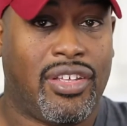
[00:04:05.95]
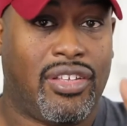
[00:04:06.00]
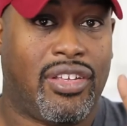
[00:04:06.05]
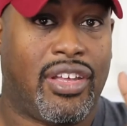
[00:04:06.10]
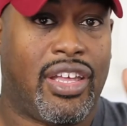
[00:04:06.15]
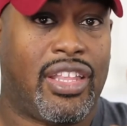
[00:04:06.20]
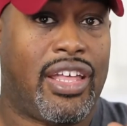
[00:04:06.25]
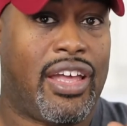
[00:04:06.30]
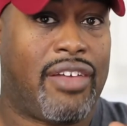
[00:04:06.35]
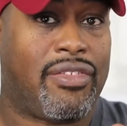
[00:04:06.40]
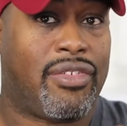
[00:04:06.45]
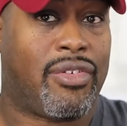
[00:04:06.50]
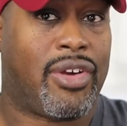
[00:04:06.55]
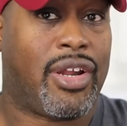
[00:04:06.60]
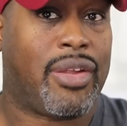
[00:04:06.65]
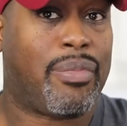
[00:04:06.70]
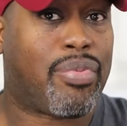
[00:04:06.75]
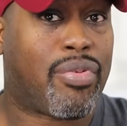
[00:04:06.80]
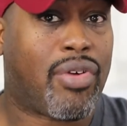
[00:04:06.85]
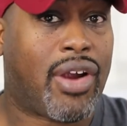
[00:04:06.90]
You got to have the
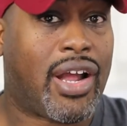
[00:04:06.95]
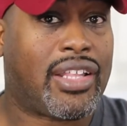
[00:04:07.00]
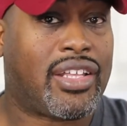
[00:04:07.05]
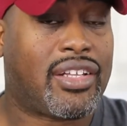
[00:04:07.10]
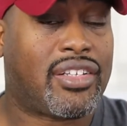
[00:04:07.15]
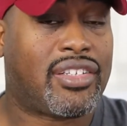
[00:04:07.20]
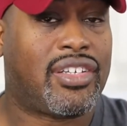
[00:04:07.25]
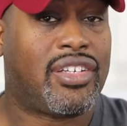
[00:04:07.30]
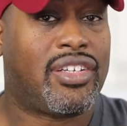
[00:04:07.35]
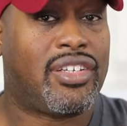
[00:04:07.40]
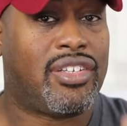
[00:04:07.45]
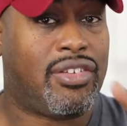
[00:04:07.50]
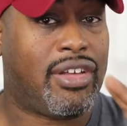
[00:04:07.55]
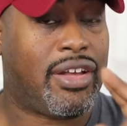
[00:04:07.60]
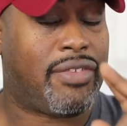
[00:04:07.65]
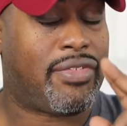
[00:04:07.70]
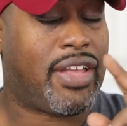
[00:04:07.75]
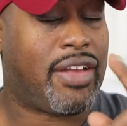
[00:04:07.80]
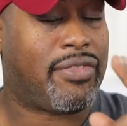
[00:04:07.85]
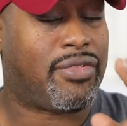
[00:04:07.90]
right product.
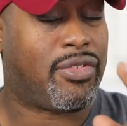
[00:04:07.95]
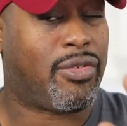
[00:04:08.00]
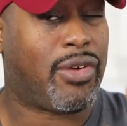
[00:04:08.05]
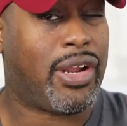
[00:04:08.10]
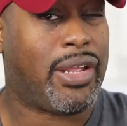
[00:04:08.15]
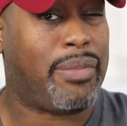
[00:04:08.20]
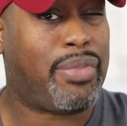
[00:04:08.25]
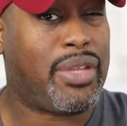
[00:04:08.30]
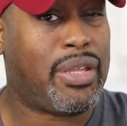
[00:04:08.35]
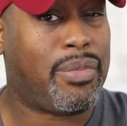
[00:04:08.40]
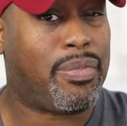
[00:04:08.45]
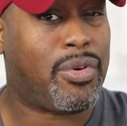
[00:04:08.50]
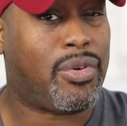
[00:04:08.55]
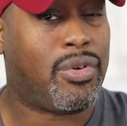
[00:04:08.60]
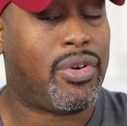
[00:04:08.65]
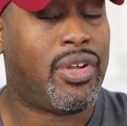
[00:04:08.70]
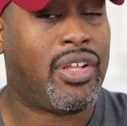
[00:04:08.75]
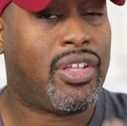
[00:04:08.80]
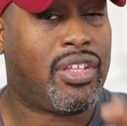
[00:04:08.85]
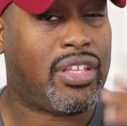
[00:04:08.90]
You have to have the right
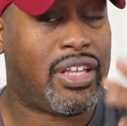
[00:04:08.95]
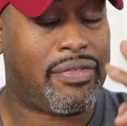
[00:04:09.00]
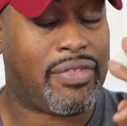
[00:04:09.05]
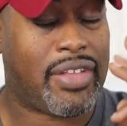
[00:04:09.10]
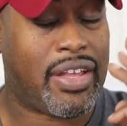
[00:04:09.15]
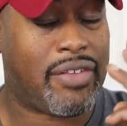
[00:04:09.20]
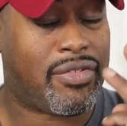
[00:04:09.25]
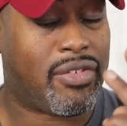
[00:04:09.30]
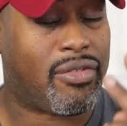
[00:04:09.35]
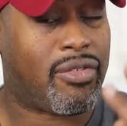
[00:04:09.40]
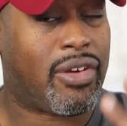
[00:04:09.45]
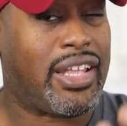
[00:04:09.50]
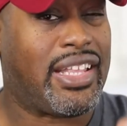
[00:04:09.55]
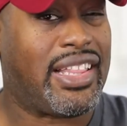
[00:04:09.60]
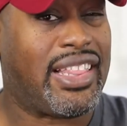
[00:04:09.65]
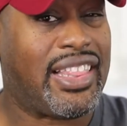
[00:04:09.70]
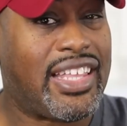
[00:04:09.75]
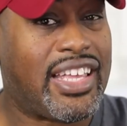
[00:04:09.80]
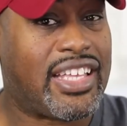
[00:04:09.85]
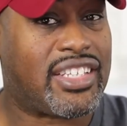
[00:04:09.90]
people. You have to have the right
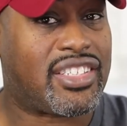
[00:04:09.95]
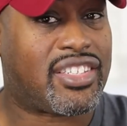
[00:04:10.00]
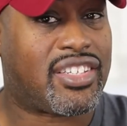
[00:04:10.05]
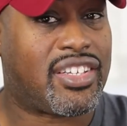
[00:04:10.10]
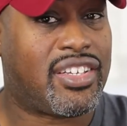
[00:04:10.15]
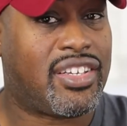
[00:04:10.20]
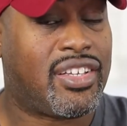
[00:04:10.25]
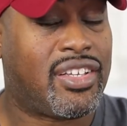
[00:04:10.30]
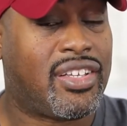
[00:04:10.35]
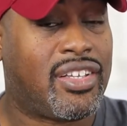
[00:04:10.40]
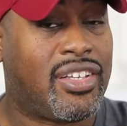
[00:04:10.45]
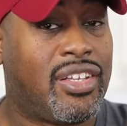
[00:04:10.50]
list.